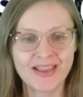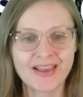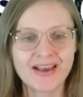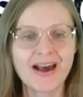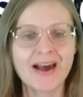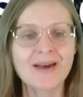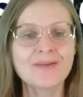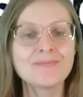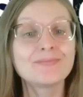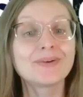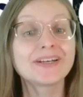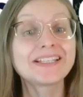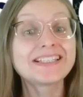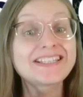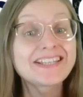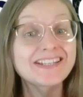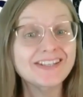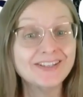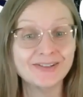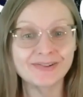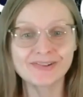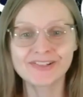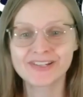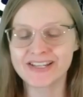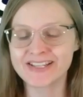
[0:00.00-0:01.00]
I'm
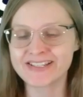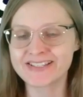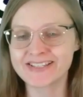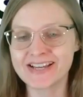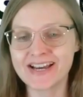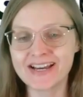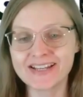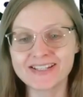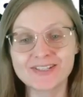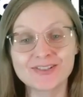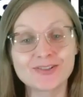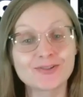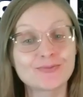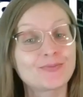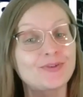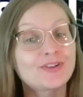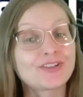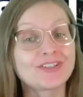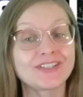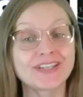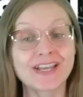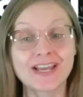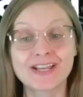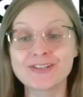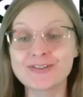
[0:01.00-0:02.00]
particularly excited to
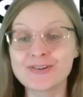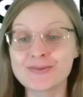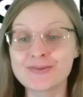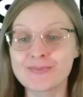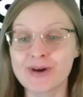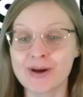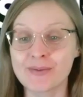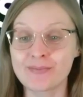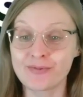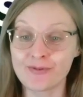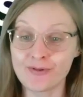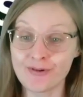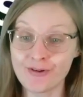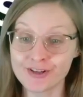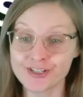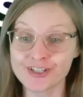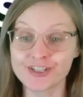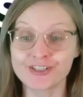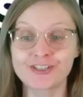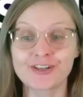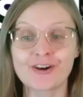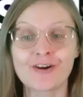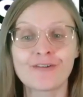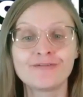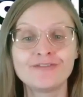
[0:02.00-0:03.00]
present you my
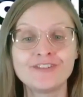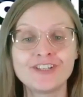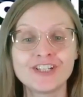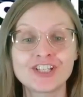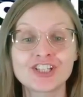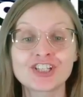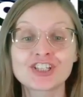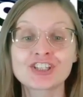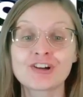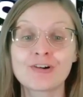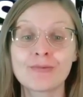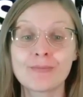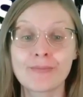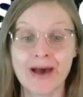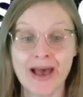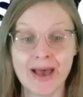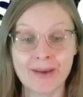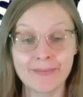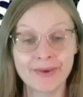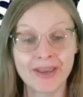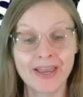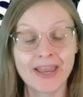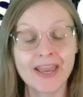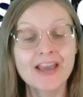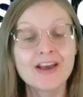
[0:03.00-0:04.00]
project of digital
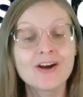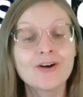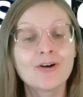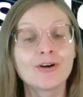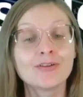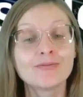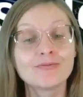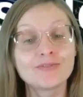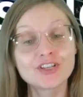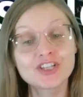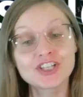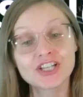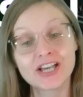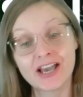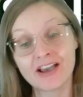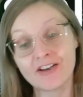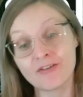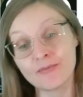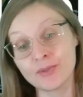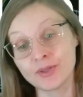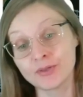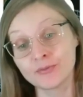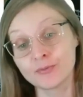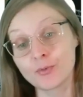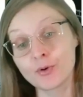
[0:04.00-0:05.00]
mapping on which I
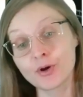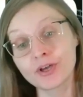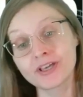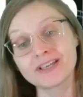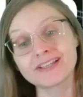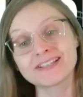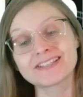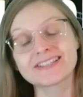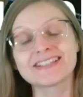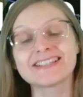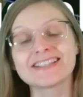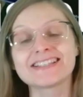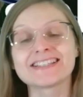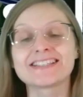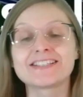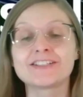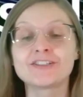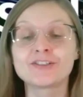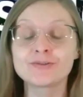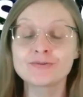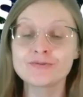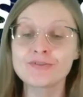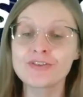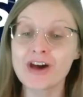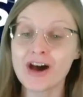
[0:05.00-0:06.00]
have been working since
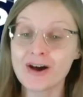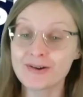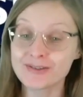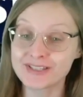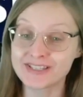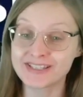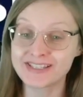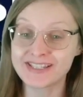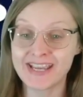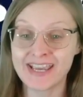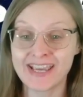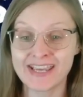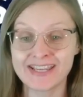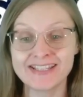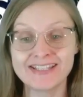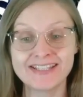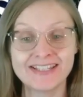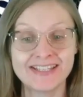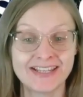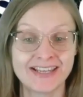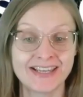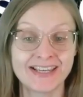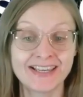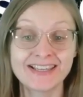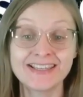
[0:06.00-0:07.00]

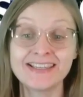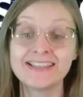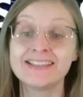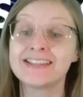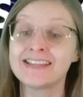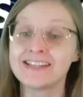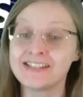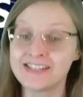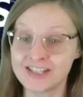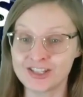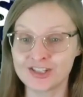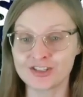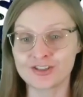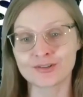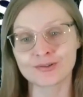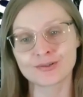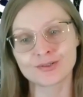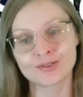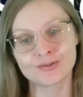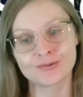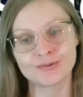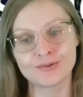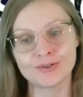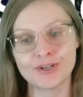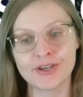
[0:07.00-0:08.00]
2018 in the Digital
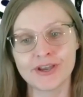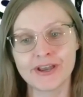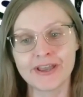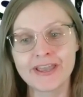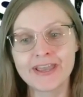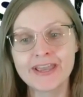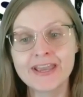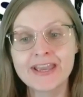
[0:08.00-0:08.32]
Studio.